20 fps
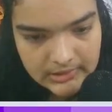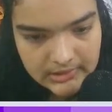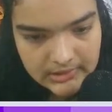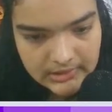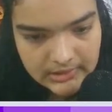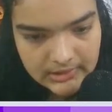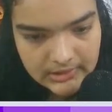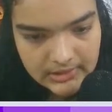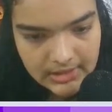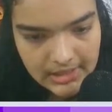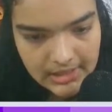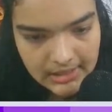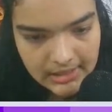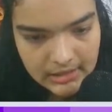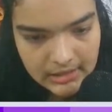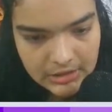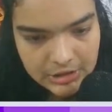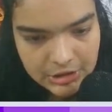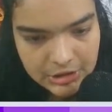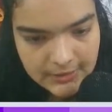Take
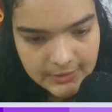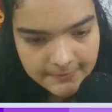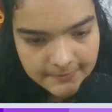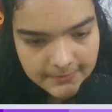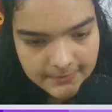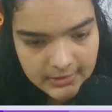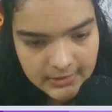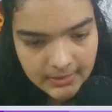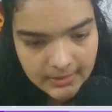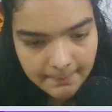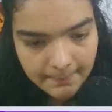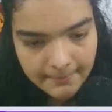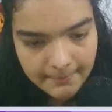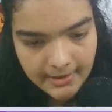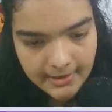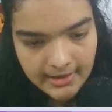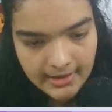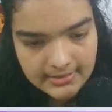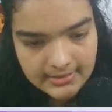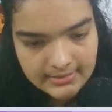it, shift it,
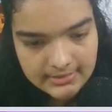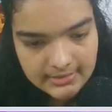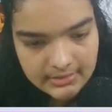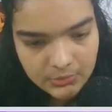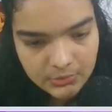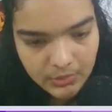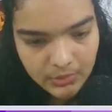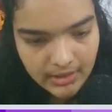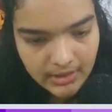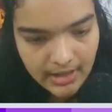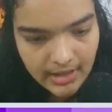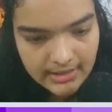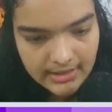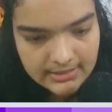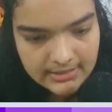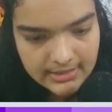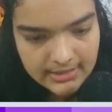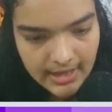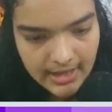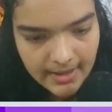place it one
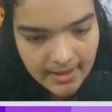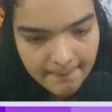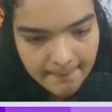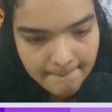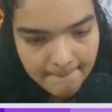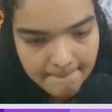last time,